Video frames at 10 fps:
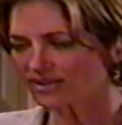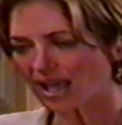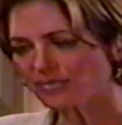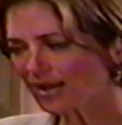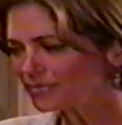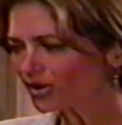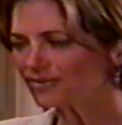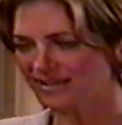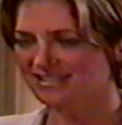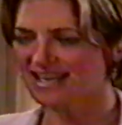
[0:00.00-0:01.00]
look, I'm,
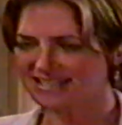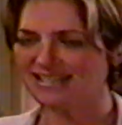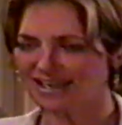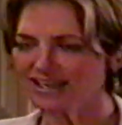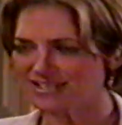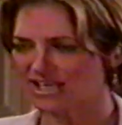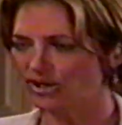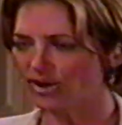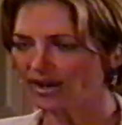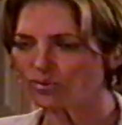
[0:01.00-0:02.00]
I'm nervous as it is
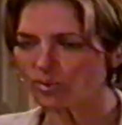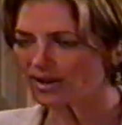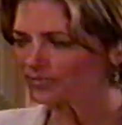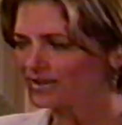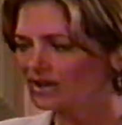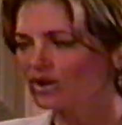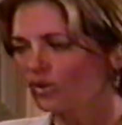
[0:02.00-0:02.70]
here. I don't want to.